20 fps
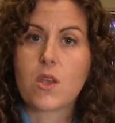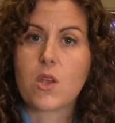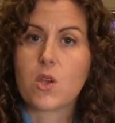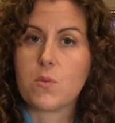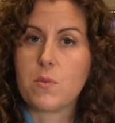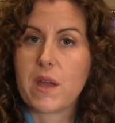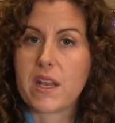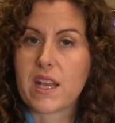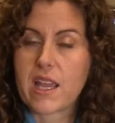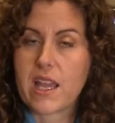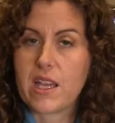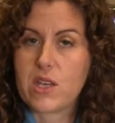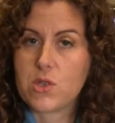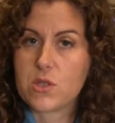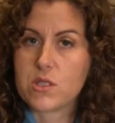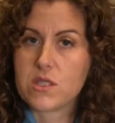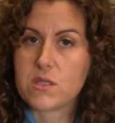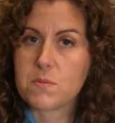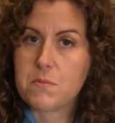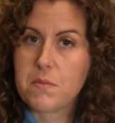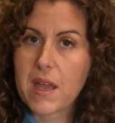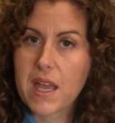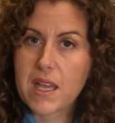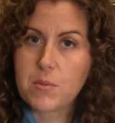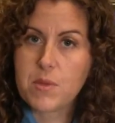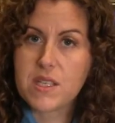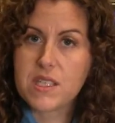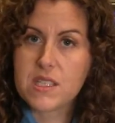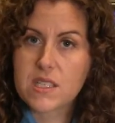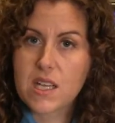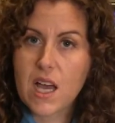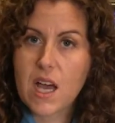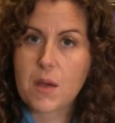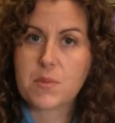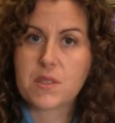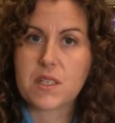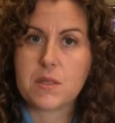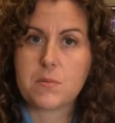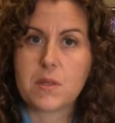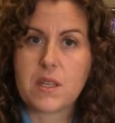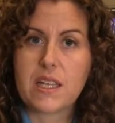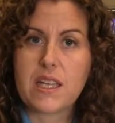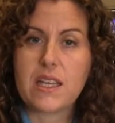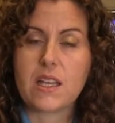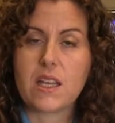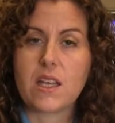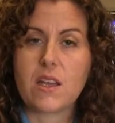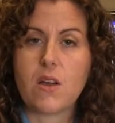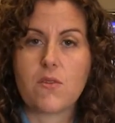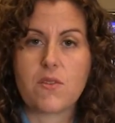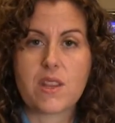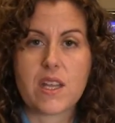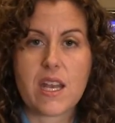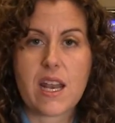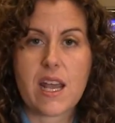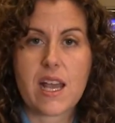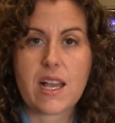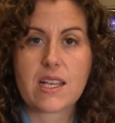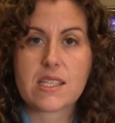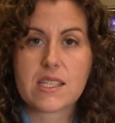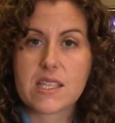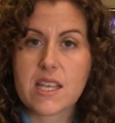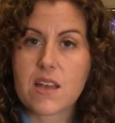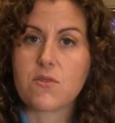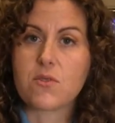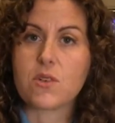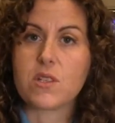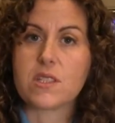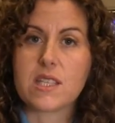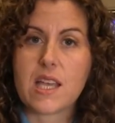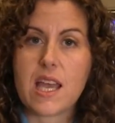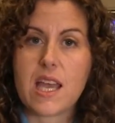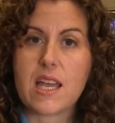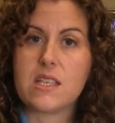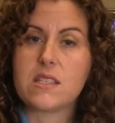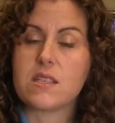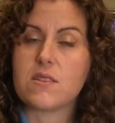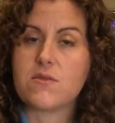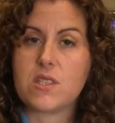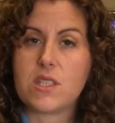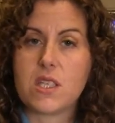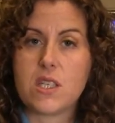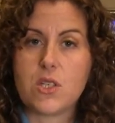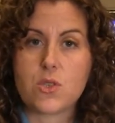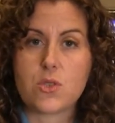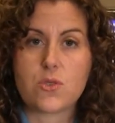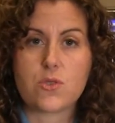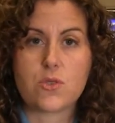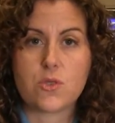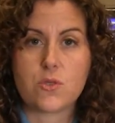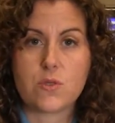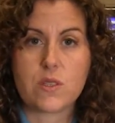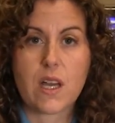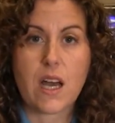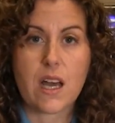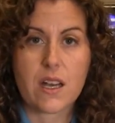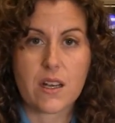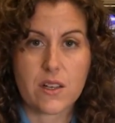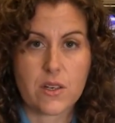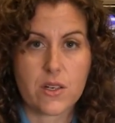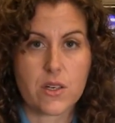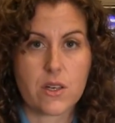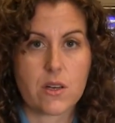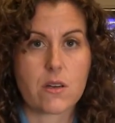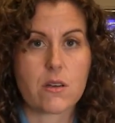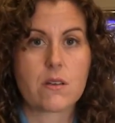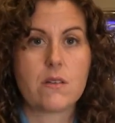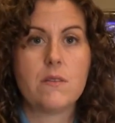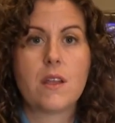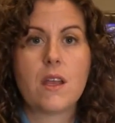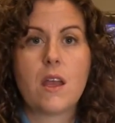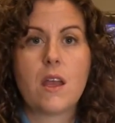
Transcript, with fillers: Your medications may be stopped completely over the next several days if seizures do not occur.